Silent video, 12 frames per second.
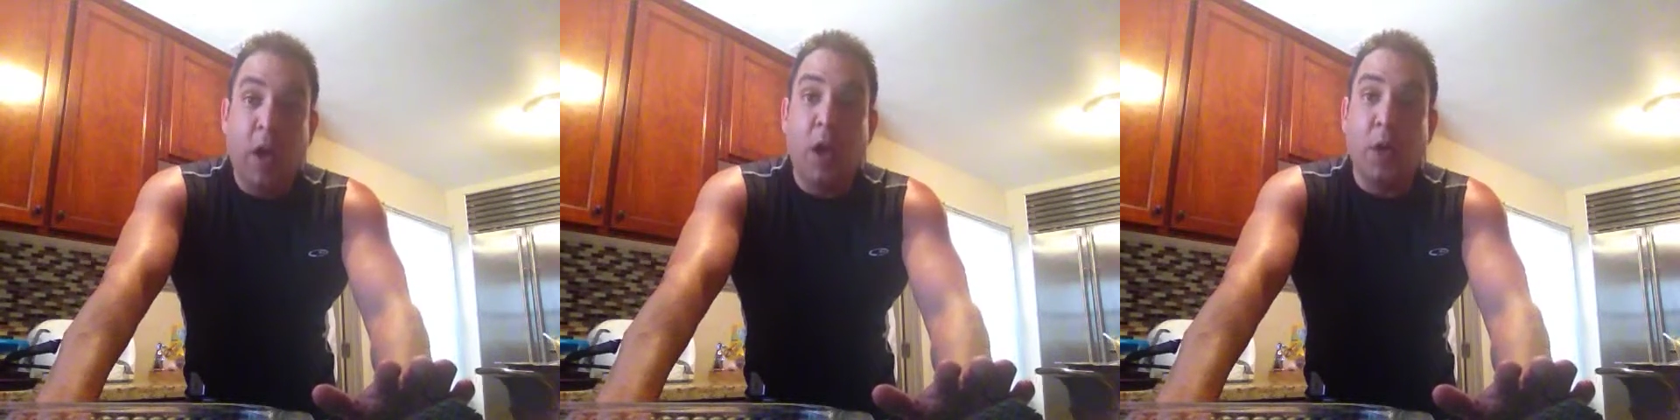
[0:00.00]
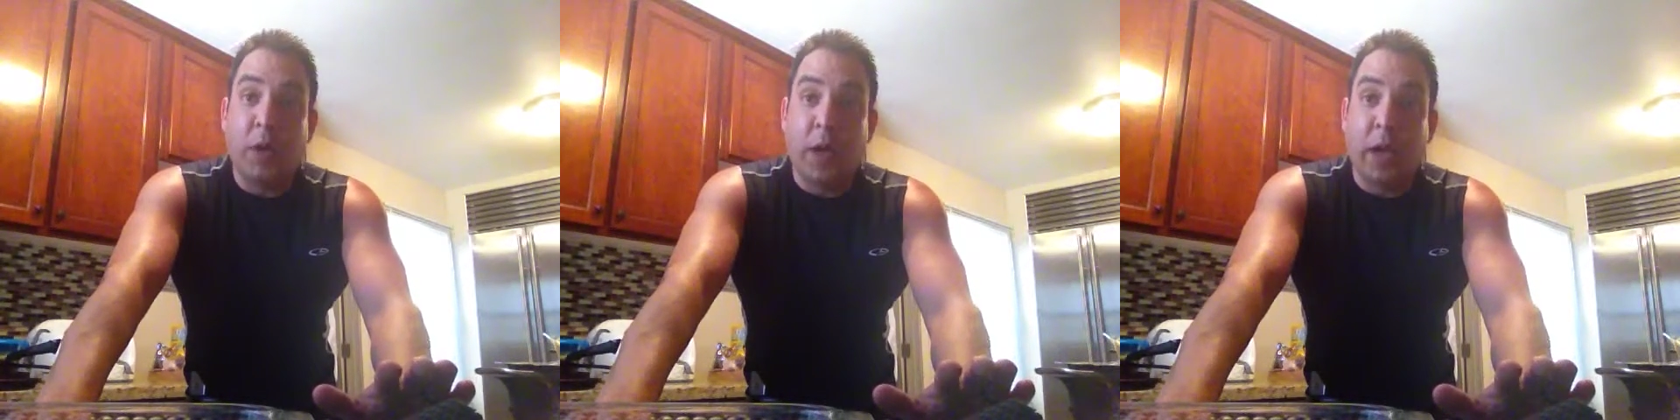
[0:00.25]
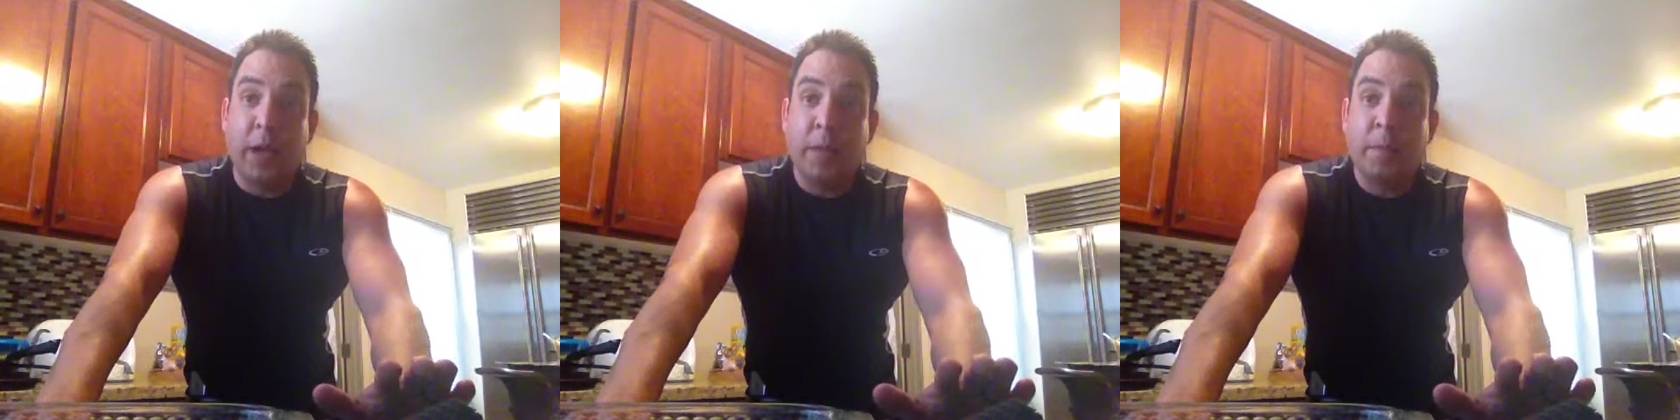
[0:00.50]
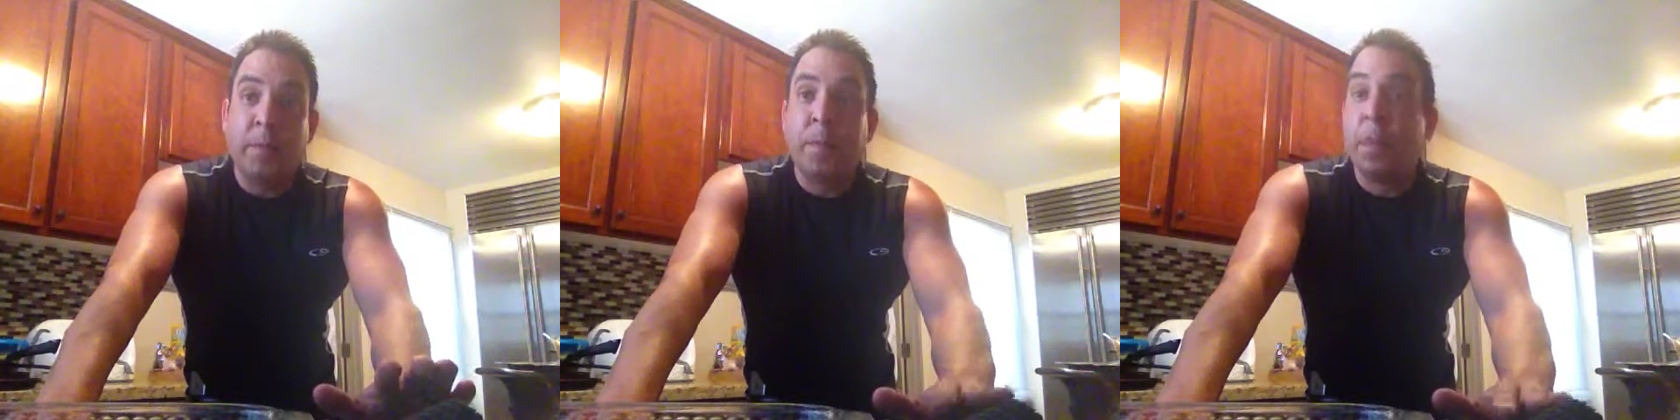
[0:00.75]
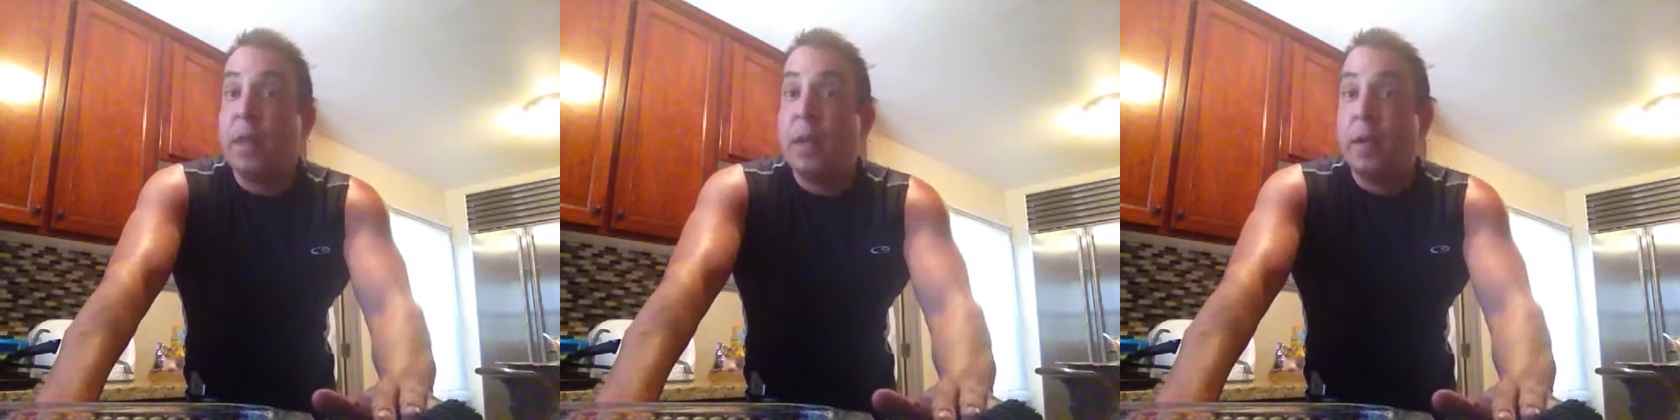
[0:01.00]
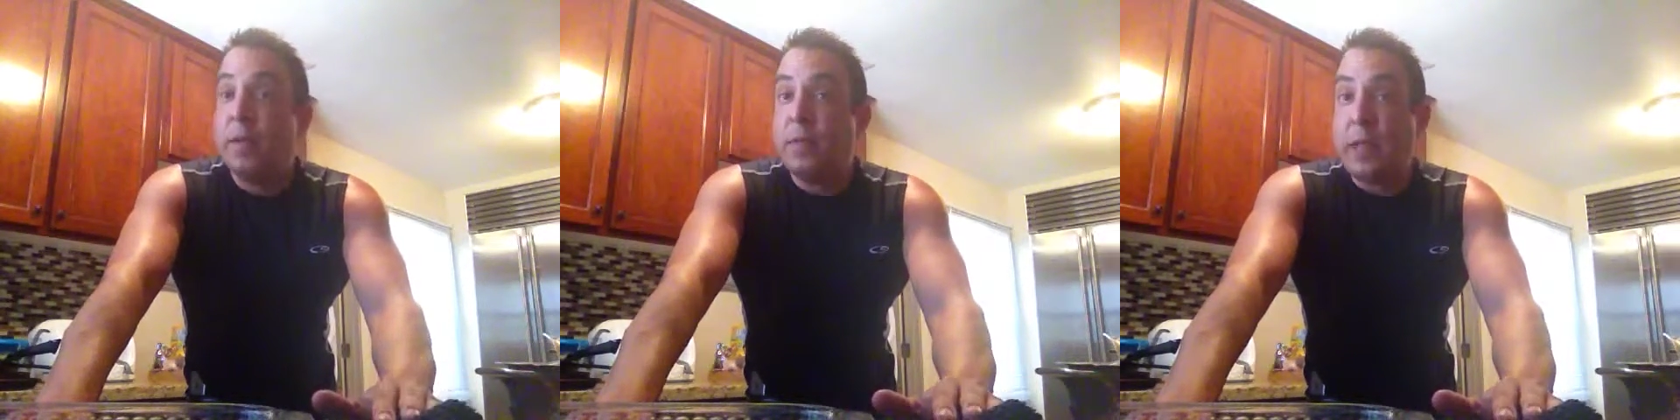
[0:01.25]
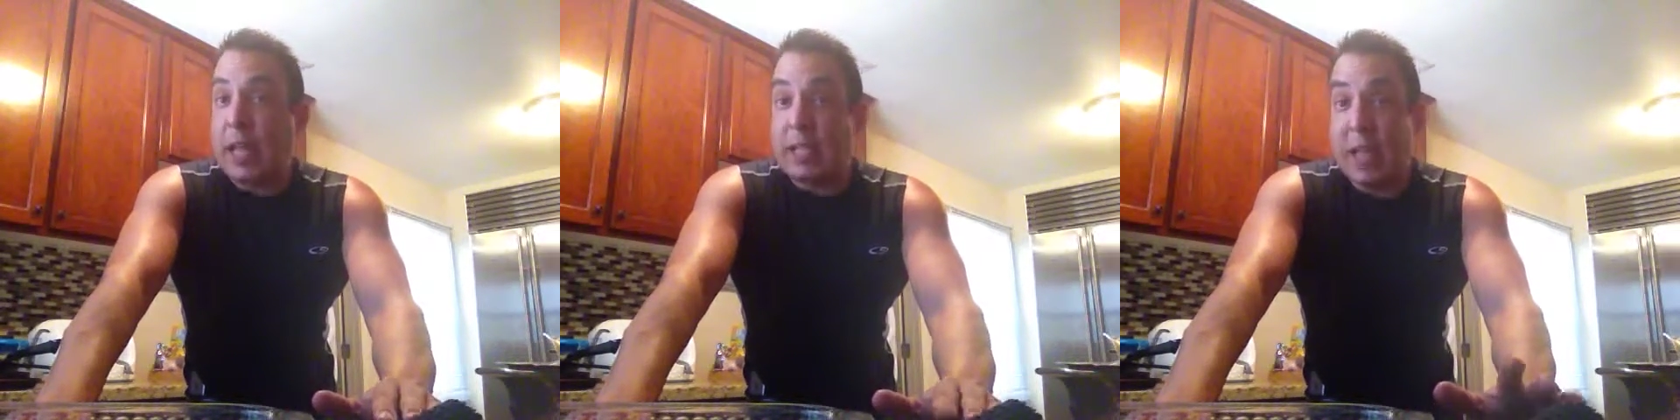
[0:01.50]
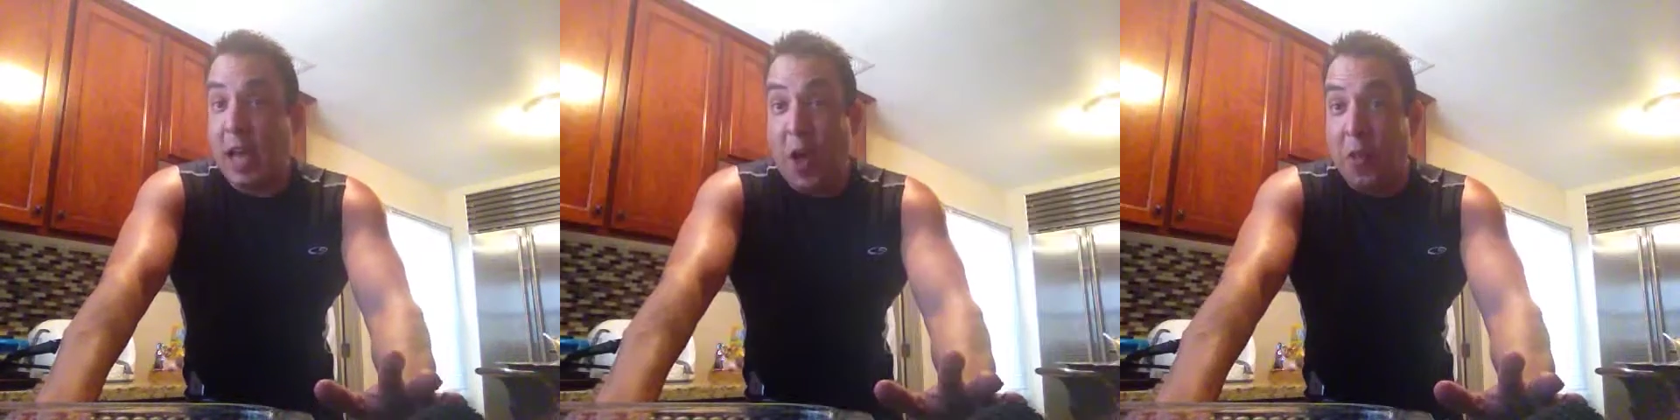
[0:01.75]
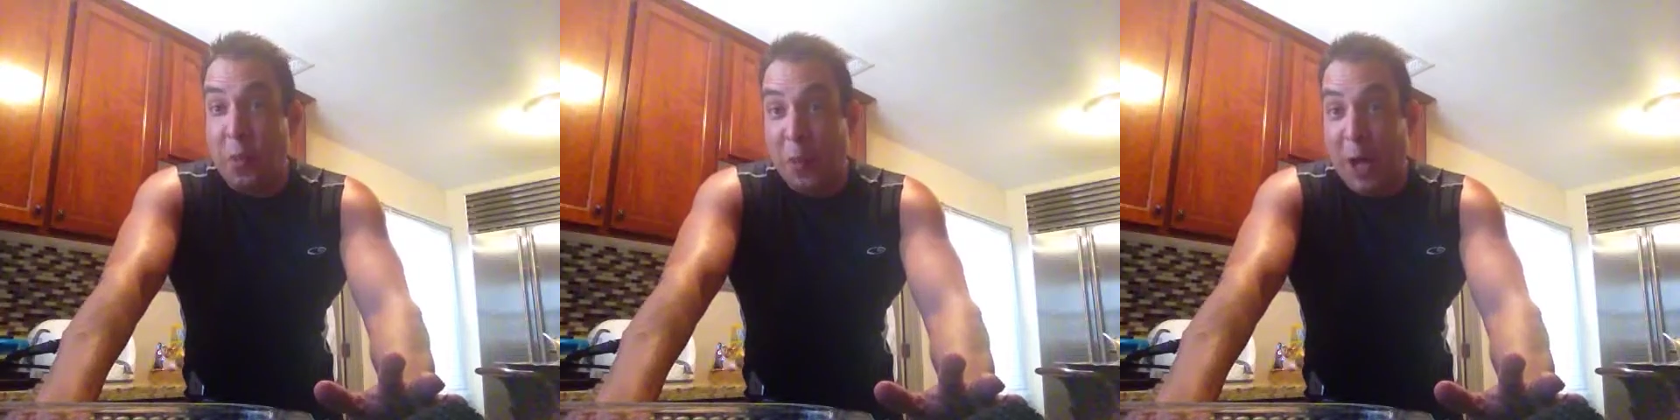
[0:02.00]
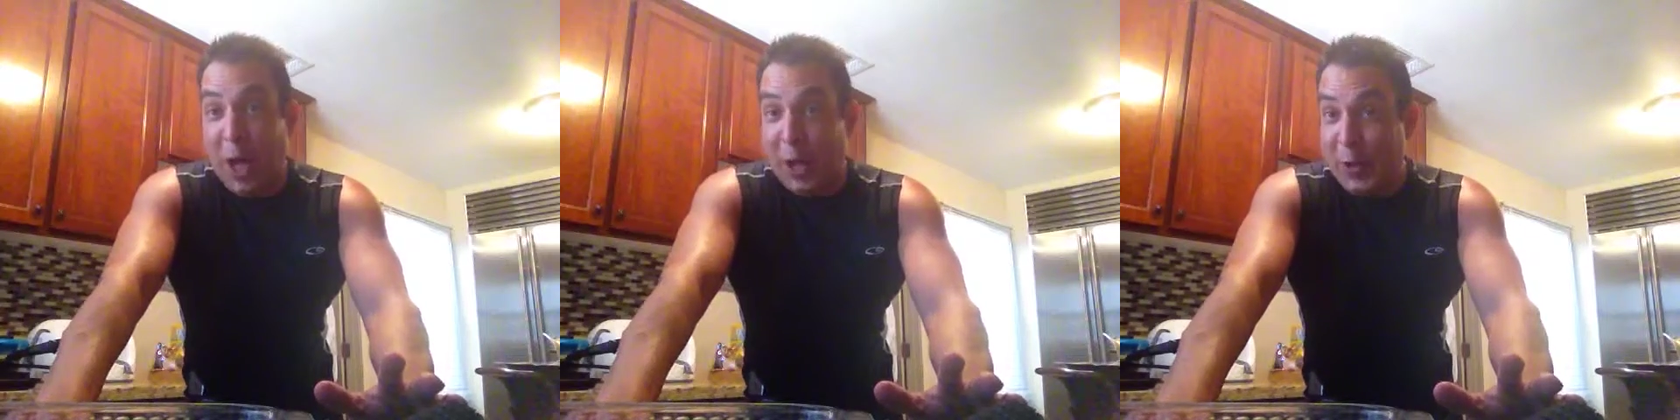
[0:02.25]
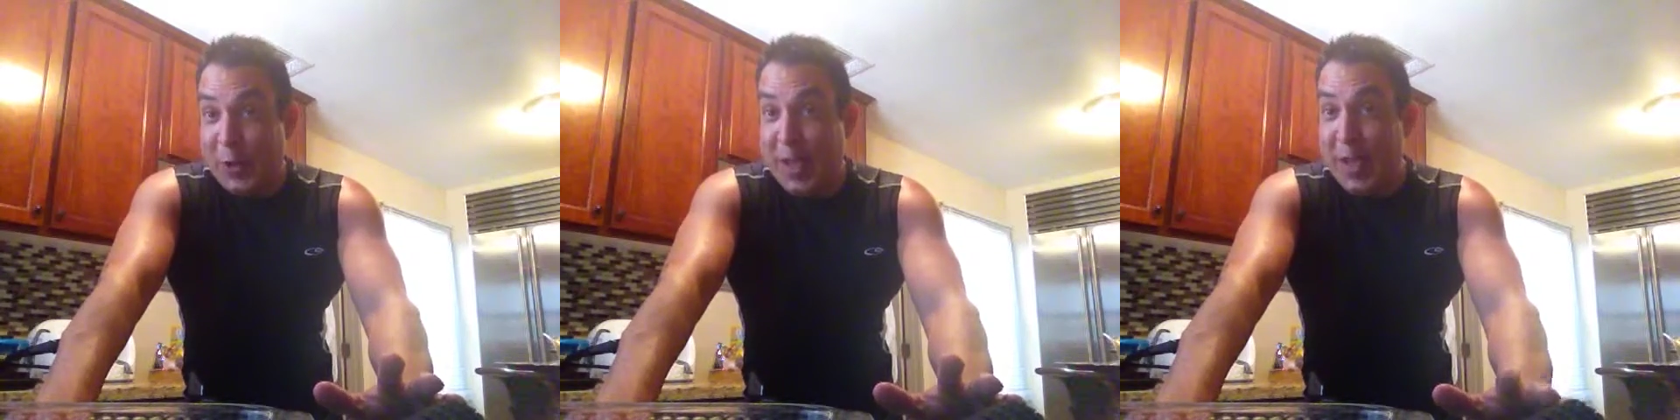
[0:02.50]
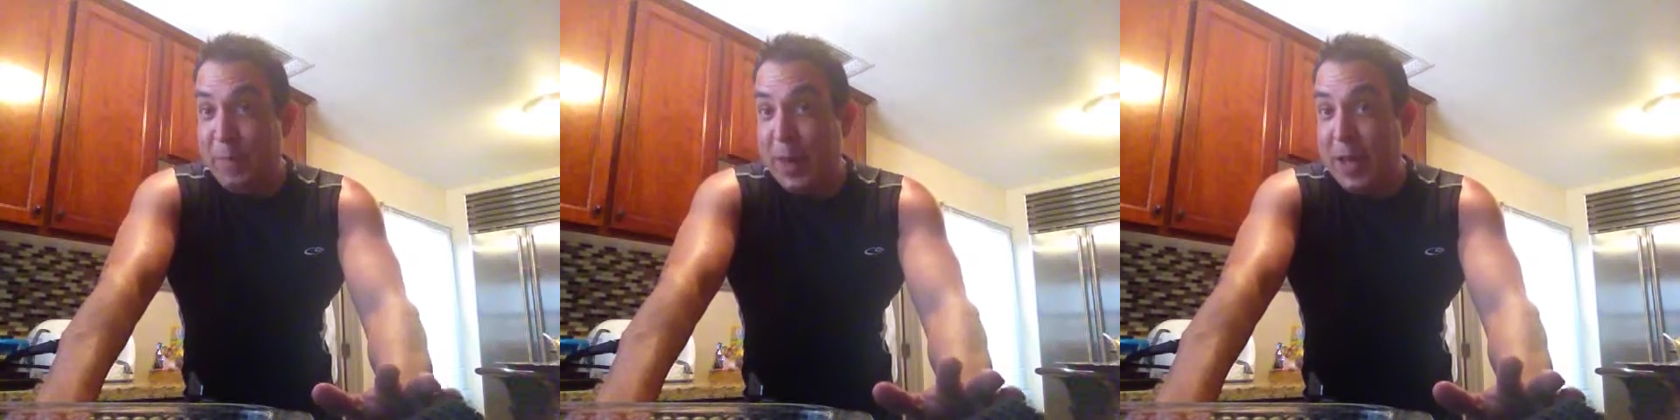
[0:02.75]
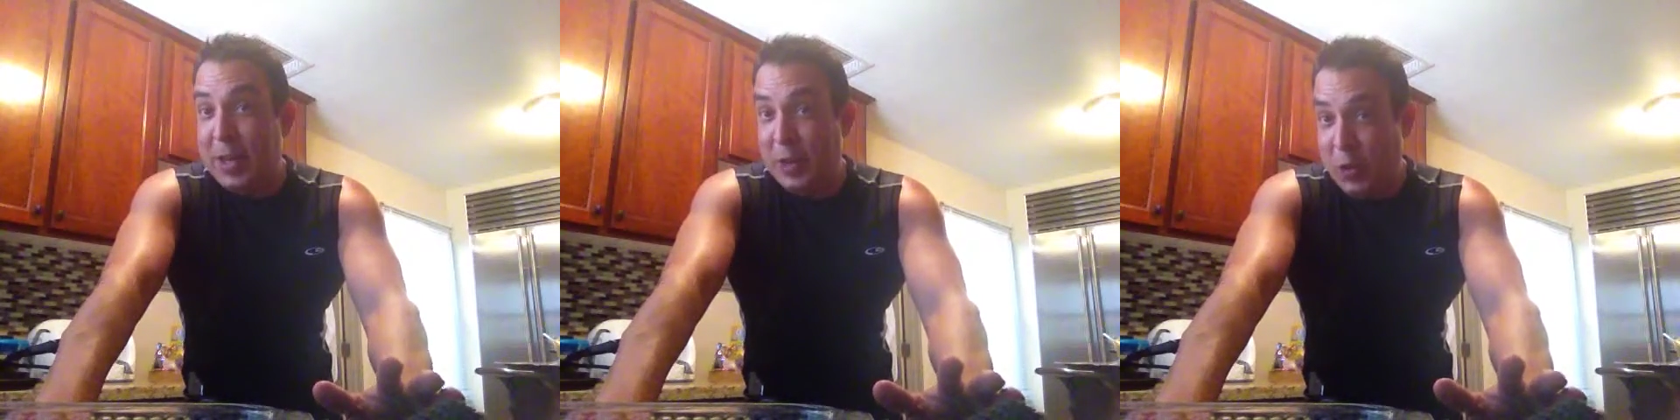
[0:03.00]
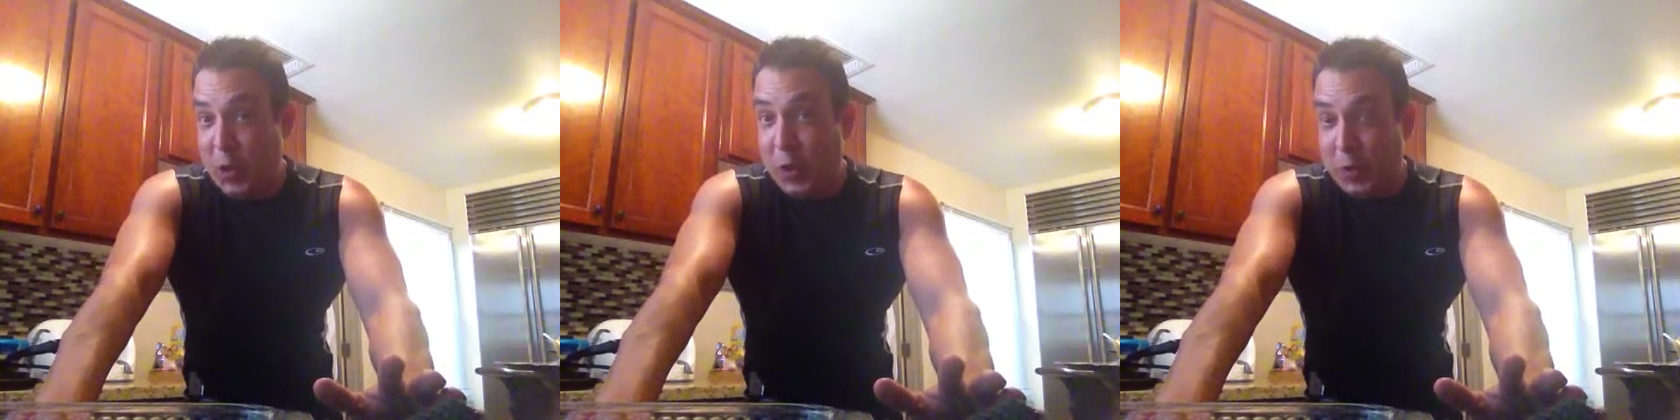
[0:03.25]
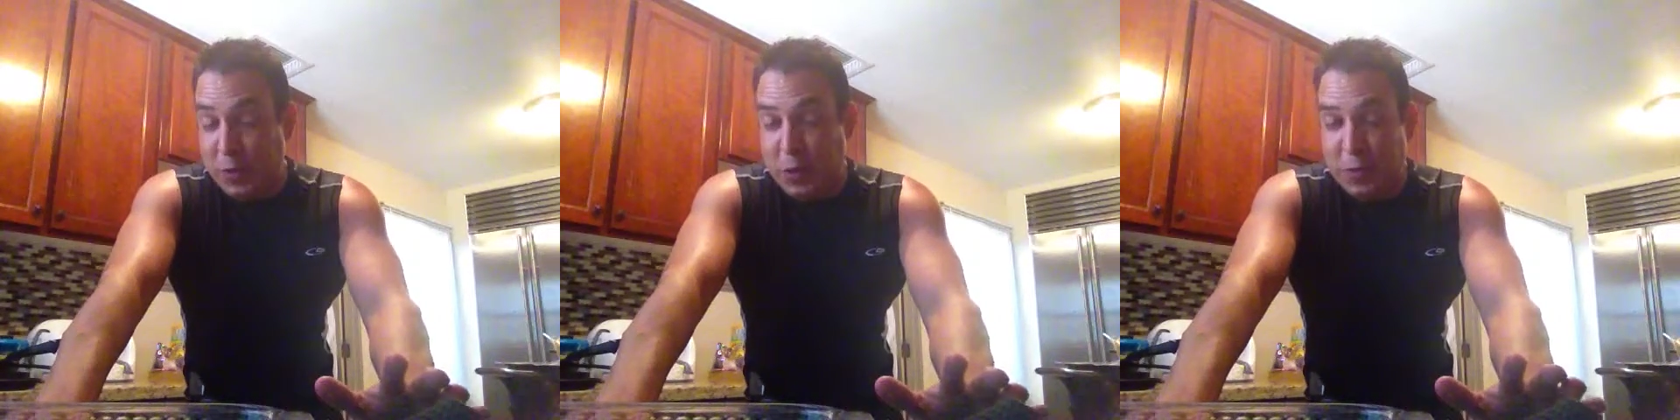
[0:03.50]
Okay, that's not on the blog. Okay, but you can